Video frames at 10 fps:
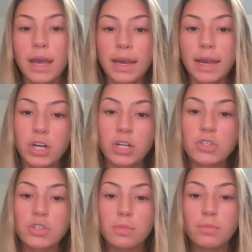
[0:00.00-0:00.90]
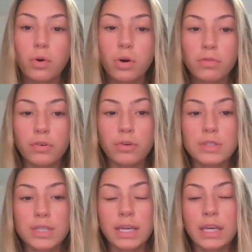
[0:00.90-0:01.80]
and to consume more
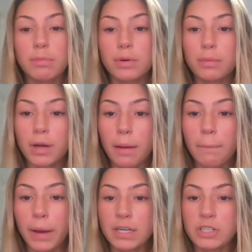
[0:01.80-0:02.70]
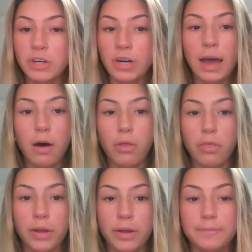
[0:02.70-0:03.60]
foods that keep your gut bacteria
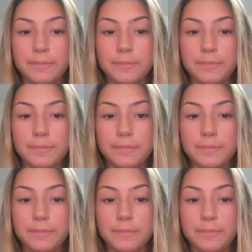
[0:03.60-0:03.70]
healthy.